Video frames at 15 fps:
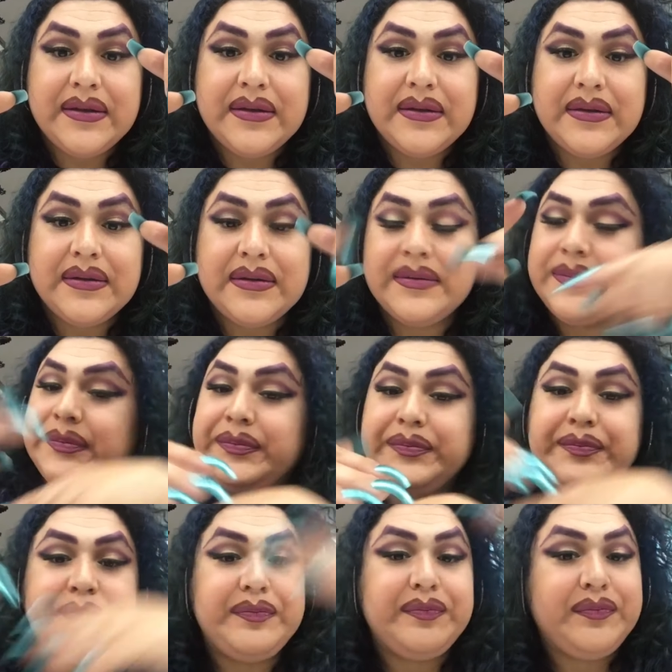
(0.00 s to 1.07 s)

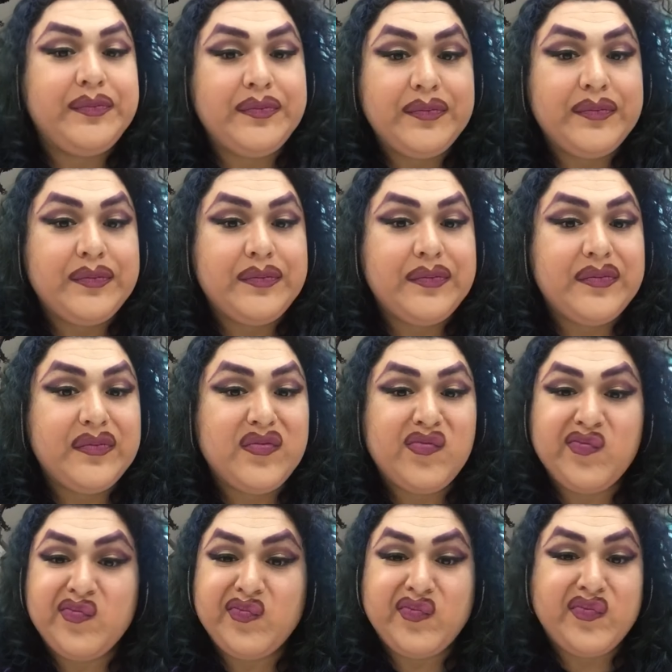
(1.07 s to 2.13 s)

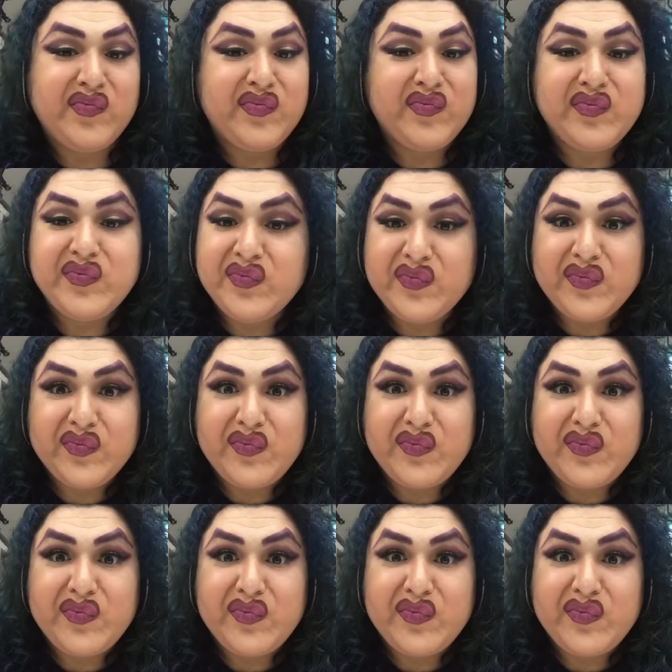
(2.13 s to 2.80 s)
[no speech]